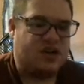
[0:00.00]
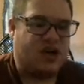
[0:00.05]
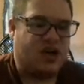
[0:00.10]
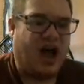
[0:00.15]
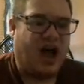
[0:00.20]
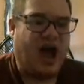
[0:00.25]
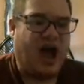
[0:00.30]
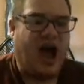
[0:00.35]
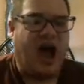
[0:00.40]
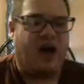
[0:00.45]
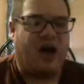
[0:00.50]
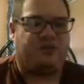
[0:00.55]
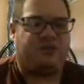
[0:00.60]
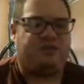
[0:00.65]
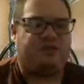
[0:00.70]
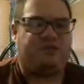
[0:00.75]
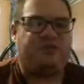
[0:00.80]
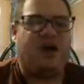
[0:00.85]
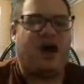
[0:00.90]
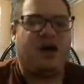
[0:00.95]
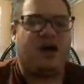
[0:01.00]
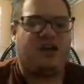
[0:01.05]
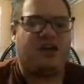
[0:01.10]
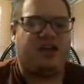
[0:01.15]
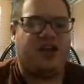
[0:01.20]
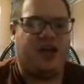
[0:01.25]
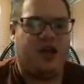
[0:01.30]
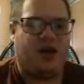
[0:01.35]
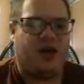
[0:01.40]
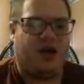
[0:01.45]
Oh, fuck
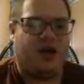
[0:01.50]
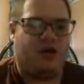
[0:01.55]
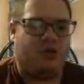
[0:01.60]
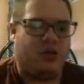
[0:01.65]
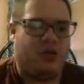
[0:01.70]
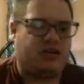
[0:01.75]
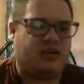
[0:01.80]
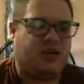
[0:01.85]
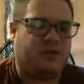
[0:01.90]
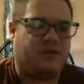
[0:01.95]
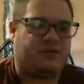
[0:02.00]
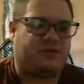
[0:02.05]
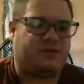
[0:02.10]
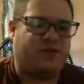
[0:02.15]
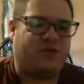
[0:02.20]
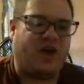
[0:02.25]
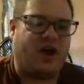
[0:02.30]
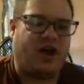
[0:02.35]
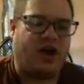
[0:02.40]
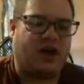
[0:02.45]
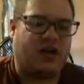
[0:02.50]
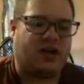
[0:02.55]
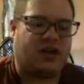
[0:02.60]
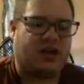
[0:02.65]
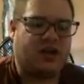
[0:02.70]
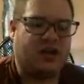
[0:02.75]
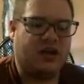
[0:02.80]
you! What the fuck?